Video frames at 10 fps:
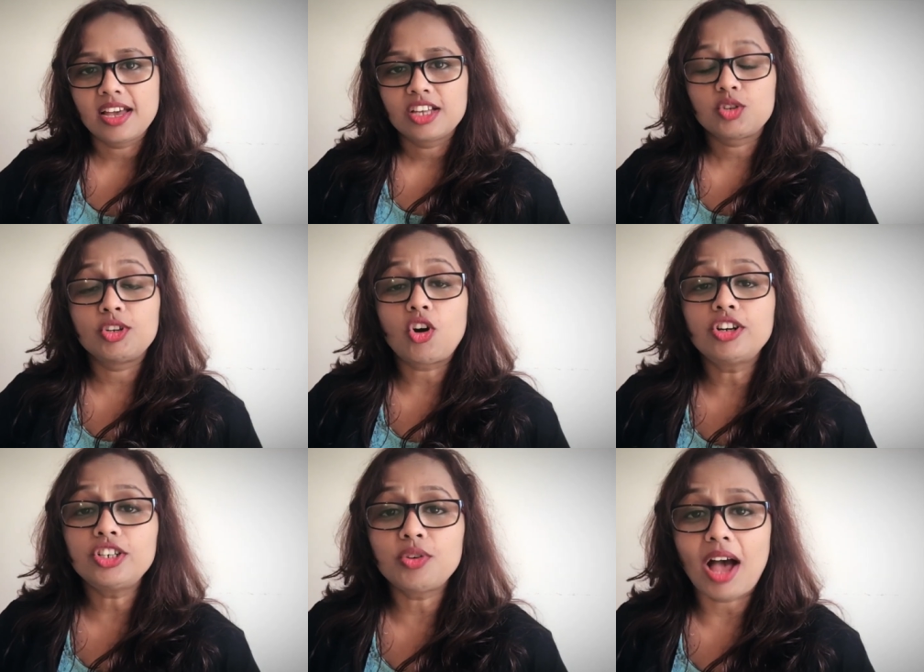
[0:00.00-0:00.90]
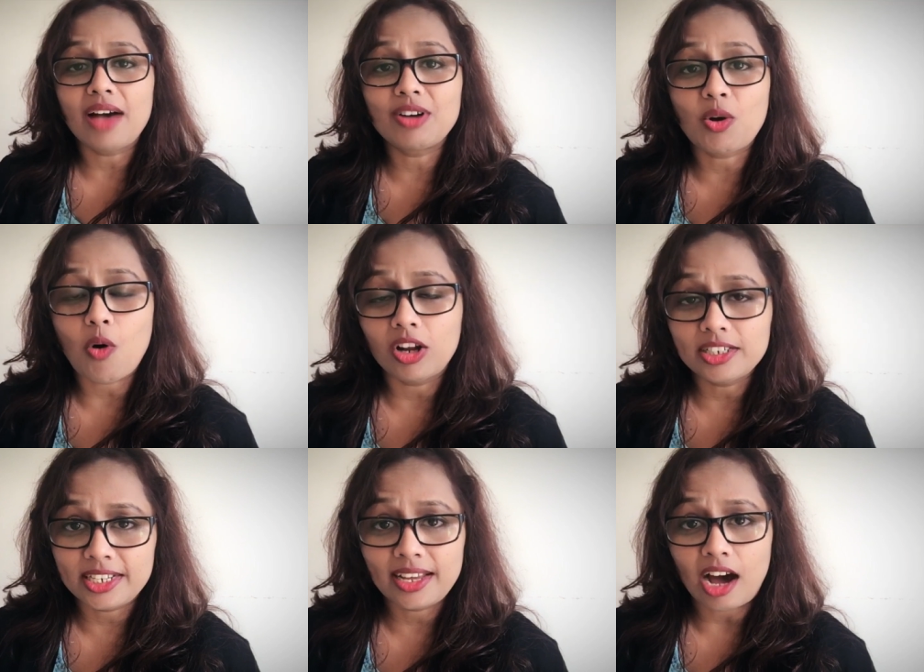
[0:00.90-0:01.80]
So, in order to have a
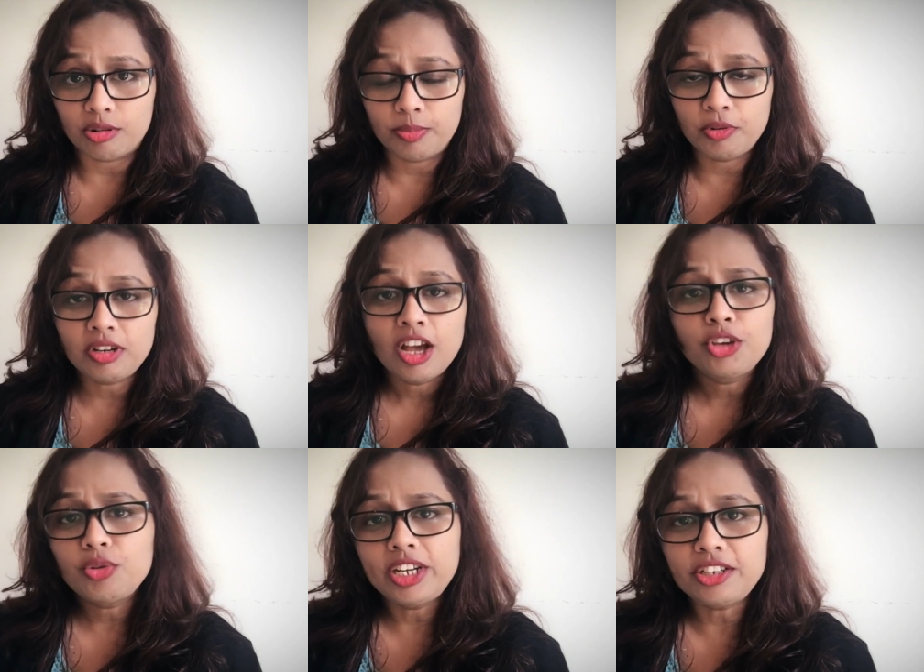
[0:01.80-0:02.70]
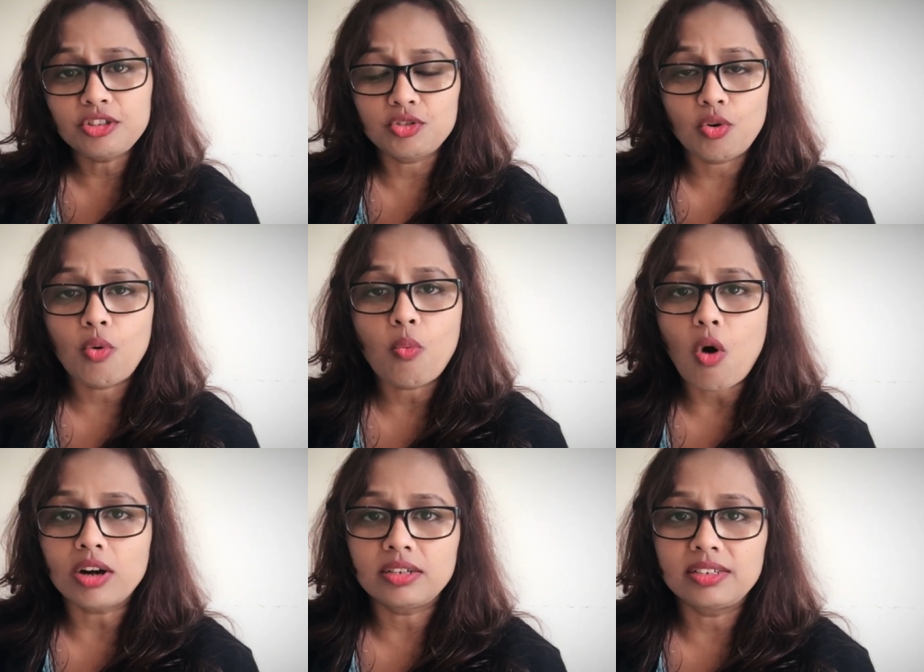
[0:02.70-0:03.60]
quality output, you need to know
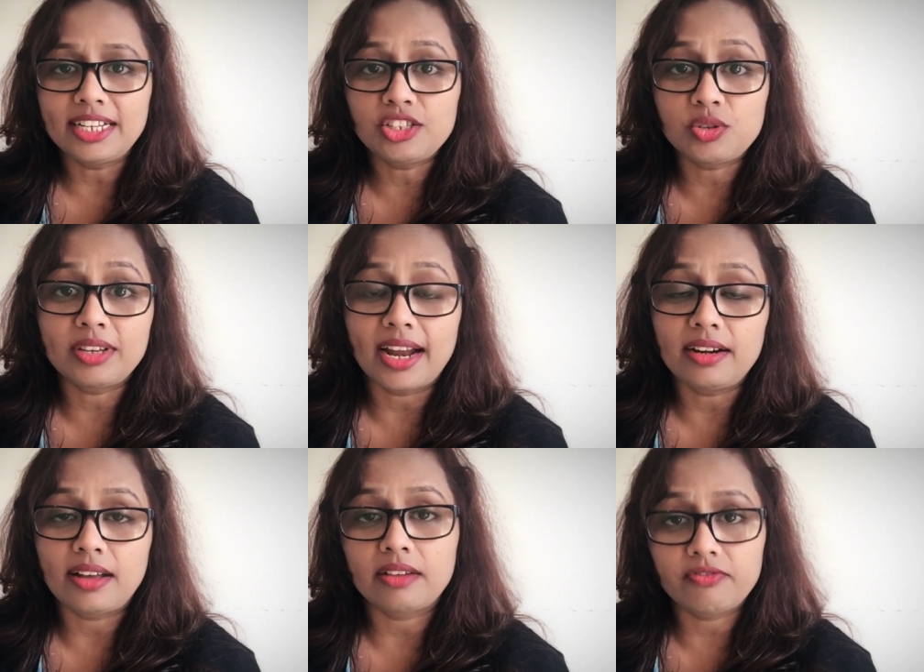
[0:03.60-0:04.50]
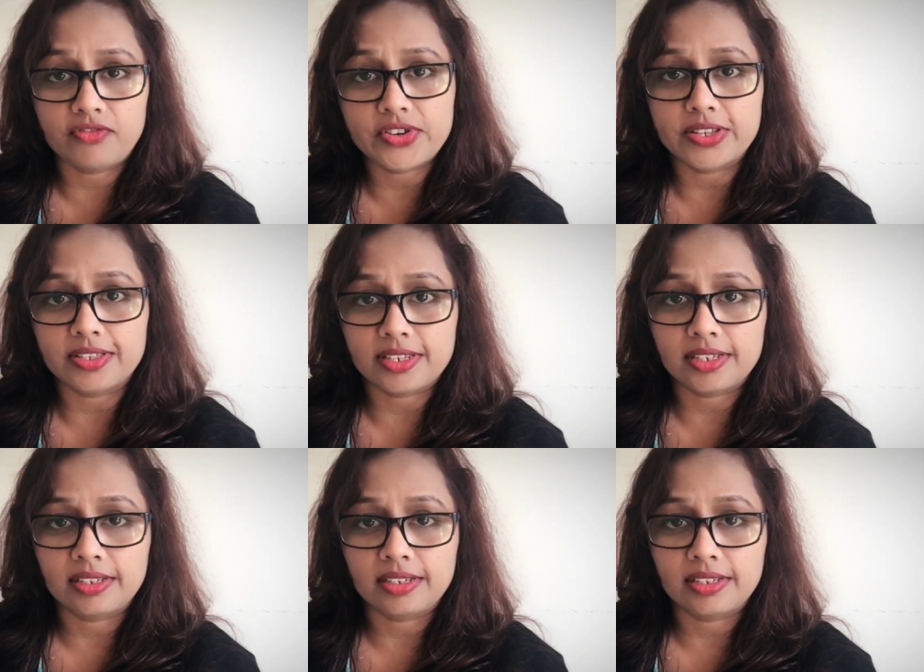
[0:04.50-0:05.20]
what needs to get done first.